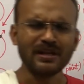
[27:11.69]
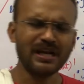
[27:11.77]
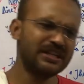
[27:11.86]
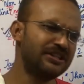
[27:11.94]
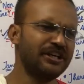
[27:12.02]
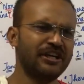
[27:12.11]

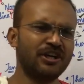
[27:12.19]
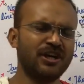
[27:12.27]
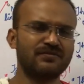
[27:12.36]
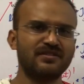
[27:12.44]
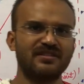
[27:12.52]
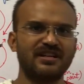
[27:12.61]
At the end
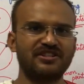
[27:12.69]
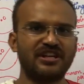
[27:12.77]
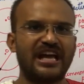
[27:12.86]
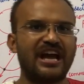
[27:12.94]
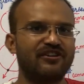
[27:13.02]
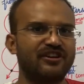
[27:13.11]
of this lecture,
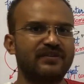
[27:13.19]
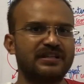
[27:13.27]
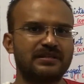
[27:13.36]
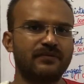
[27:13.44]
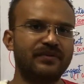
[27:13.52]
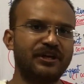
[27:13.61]
I have given
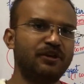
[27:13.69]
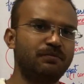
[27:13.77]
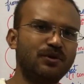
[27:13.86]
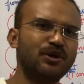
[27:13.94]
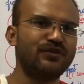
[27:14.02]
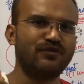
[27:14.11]
some very
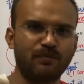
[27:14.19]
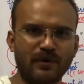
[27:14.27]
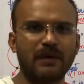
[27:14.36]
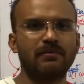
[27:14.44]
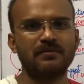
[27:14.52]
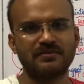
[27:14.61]
beautiful
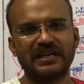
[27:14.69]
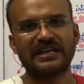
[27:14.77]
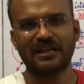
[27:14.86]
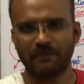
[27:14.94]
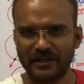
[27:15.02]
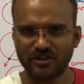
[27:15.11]
problems that
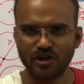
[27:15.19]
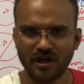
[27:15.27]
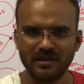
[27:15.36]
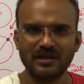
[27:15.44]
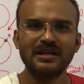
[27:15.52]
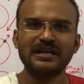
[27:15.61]
are based
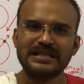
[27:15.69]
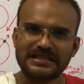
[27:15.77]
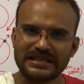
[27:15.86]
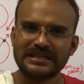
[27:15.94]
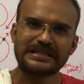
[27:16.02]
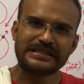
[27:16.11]
on
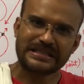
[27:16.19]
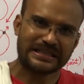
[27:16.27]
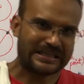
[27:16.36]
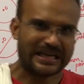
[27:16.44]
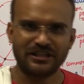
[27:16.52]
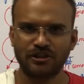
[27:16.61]
circles
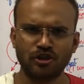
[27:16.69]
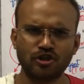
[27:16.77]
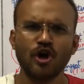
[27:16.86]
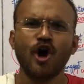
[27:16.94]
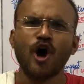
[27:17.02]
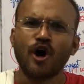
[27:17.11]
and
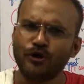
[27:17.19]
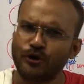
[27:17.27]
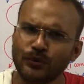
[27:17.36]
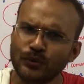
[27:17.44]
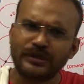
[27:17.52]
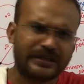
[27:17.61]
tangents.
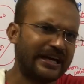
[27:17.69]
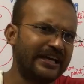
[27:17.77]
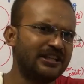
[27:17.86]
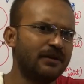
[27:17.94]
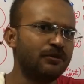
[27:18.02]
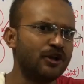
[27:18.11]
Do
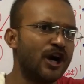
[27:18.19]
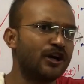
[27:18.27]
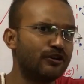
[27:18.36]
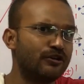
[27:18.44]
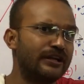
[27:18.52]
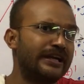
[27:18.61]
try them in
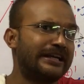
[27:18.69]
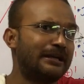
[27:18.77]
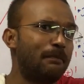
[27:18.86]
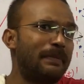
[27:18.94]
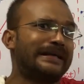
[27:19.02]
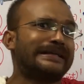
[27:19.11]
order to get
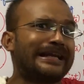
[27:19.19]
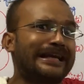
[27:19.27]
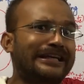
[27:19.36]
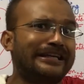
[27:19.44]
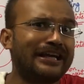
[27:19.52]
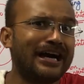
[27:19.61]
a better
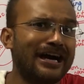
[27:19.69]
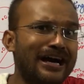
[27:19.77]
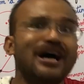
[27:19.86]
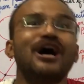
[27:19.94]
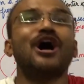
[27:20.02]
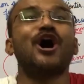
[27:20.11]
idea
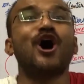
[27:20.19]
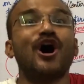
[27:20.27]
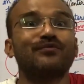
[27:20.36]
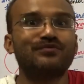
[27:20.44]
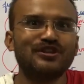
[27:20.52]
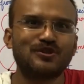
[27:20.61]

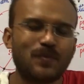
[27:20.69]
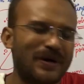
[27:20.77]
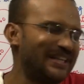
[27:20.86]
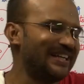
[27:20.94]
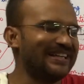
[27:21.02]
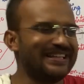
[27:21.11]
of this
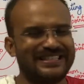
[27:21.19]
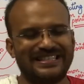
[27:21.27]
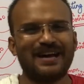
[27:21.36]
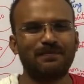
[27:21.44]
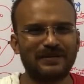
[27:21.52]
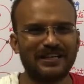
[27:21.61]
particular
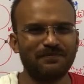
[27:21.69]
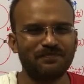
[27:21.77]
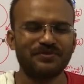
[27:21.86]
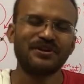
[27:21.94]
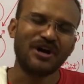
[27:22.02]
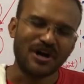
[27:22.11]
chapter.
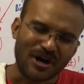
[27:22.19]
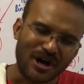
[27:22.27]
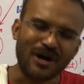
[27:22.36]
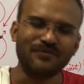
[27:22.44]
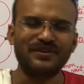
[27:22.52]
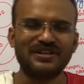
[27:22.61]

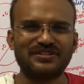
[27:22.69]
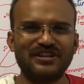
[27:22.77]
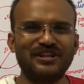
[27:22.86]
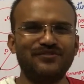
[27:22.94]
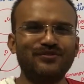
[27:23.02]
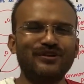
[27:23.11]

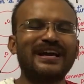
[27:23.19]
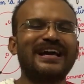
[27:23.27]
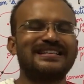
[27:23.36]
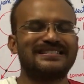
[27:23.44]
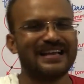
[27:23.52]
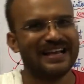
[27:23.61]
Obviously, if you
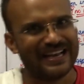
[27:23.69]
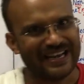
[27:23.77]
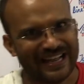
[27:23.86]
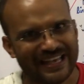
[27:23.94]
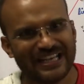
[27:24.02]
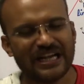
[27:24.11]
guys
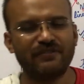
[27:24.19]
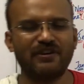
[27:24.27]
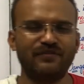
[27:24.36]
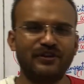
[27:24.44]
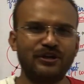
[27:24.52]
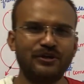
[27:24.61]
like our
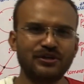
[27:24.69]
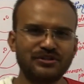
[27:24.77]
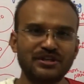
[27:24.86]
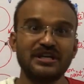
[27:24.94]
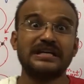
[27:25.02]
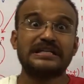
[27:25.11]

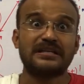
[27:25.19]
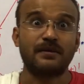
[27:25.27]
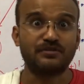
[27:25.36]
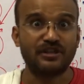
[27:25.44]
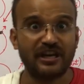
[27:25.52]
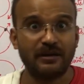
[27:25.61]
videos,
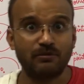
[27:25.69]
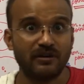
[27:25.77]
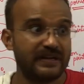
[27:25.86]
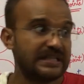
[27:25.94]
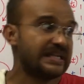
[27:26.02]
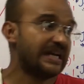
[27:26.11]
subscribe to
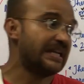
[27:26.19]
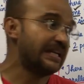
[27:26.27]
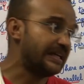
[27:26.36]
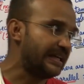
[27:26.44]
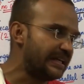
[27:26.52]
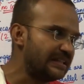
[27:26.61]
our channel,
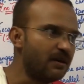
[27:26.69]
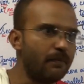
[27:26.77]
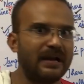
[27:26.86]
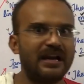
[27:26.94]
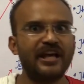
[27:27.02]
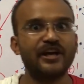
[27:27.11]
click the
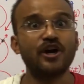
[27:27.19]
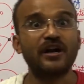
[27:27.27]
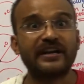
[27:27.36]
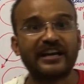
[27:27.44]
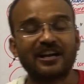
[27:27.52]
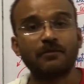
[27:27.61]
bell
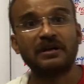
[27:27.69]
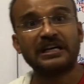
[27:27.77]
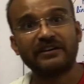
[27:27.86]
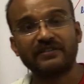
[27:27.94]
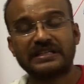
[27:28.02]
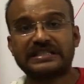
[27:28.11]
icon, recommend
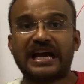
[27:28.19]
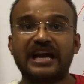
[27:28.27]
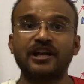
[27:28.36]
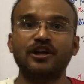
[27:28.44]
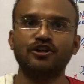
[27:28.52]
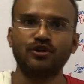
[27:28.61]
our
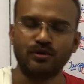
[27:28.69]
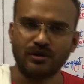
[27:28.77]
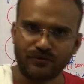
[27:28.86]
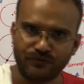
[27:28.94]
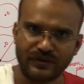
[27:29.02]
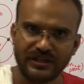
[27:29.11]
channel to
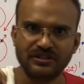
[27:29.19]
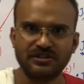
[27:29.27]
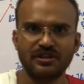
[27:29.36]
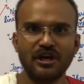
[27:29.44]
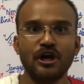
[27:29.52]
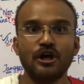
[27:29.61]
your
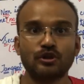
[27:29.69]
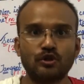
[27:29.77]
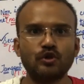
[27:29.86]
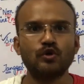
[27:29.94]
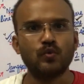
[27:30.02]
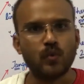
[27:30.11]
friends
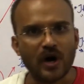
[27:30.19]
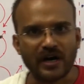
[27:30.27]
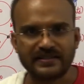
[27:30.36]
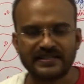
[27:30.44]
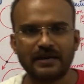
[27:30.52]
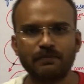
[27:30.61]
through
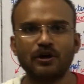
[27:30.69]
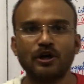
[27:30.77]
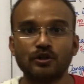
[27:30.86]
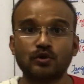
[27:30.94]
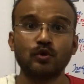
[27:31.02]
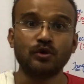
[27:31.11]
WhatsApp,
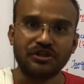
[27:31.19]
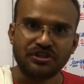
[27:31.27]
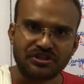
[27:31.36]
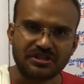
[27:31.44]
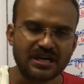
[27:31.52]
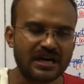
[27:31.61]
through
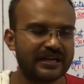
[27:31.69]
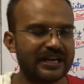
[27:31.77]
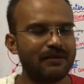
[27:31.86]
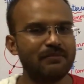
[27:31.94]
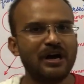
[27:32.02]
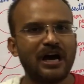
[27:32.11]

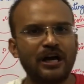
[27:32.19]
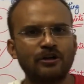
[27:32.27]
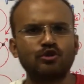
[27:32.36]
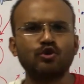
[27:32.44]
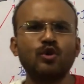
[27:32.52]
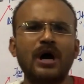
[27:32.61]
Instagram
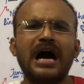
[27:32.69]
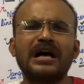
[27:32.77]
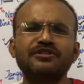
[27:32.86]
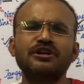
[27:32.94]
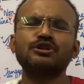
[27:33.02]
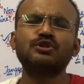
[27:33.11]
and through
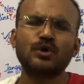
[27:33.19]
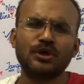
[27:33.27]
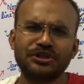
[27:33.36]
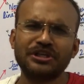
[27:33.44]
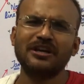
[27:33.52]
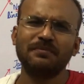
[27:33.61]
other
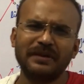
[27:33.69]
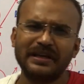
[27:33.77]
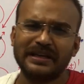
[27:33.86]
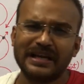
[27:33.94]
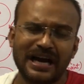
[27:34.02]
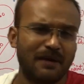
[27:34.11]
social
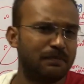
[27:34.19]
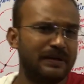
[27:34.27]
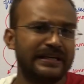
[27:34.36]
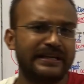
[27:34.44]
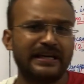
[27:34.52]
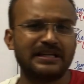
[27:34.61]
media
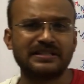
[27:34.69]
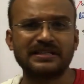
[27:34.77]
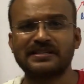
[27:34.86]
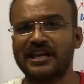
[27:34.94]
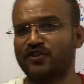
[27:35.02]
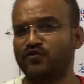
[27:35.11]

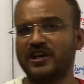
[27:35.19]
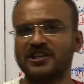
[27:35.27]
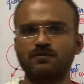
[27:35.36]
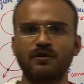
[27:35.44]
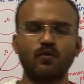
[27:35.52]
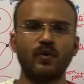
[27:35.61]
applications like
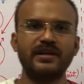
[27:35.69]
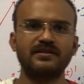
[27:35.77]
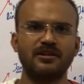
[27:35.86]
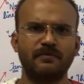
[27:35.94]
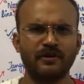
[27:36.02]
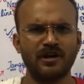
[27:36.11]
Facebook,
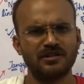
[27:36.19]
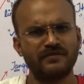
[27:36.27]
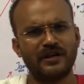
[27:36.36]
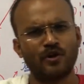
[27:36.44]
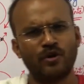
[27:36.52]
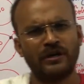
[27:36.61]
because
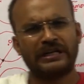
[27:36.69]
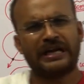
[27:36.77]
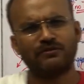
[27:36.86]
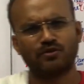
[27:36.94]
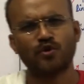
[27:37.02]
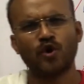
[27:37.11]
we are going to
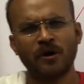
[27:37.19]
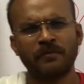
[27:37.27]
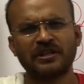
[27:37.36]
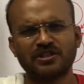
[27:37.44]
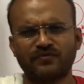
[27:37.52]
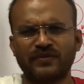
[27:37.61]
have so
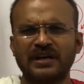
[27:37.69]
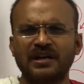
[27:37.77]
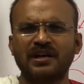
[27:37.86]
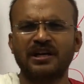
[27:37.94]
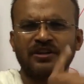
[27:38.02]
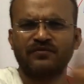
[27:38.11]
much fun
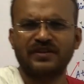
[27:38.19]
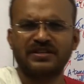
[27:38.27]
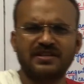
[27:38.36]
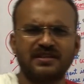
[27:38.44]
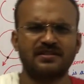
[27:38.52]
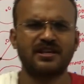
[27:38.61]
learning
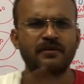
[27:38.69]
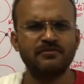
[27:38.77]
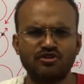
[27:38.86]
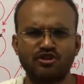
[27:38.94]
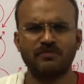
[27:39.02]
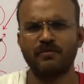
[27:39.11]
physics,
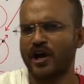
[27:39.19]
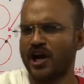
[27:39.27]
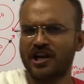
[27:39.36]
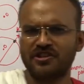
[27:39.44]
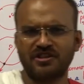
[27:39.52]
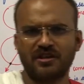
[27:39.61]
chemistry,
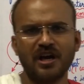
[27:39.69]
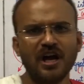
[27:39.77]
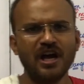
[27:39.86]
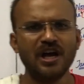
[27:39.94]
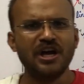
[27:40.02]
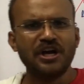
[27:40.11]
biology,
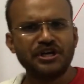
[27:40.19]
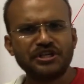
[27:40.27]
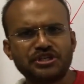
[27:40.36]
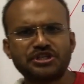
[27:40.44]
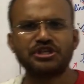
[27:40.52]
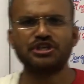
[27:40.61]

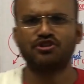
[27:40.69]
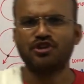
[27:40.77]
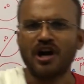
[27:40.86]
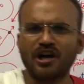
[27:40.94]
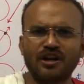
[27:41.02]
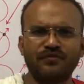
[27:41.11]
history,
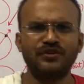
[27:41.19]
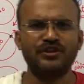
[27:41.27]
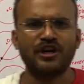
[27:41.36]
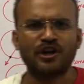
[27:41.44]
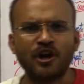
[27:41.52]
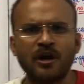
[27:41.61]

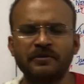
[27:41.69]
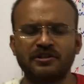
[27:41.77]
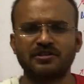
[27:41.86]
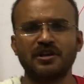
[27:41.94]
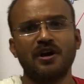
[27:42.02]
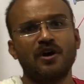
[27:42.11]
geography,
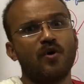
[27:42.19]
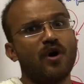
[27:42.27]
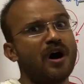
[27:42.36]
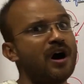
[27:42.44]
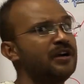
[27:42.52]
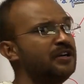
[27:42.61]
economics
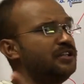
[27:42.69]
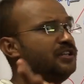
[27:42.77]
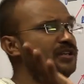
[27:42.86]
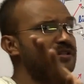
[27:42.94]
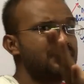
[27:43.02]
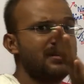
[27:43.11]
and
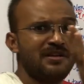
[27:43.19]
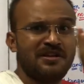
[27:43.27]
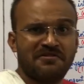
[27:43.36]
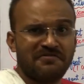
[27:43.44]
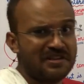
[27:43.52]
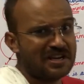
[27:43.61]
each and
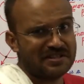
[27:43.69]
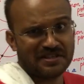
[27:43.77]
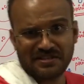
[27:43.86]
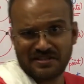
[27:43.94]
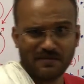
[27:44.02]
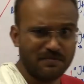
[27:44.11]
every
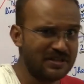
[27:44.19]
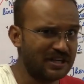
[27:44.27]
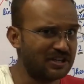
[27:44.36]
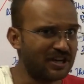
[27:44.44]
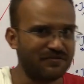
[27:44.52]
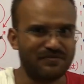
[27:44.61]
other
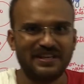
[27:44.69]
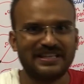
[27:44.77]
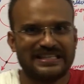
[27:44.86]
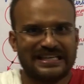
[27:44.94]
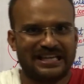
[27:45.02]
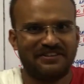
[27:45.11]
subject of
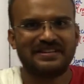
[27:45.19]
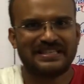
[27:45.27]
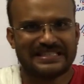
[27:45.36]
each and every